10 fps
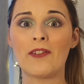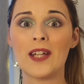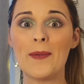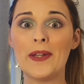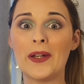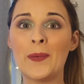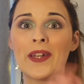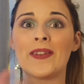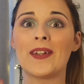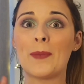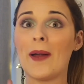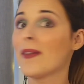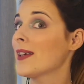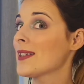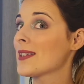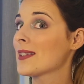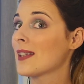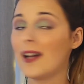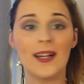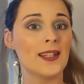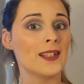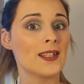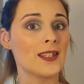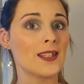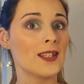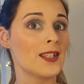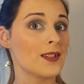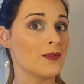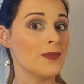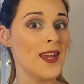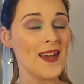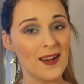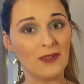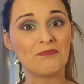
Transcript: to let me know what you think about this, and yeah,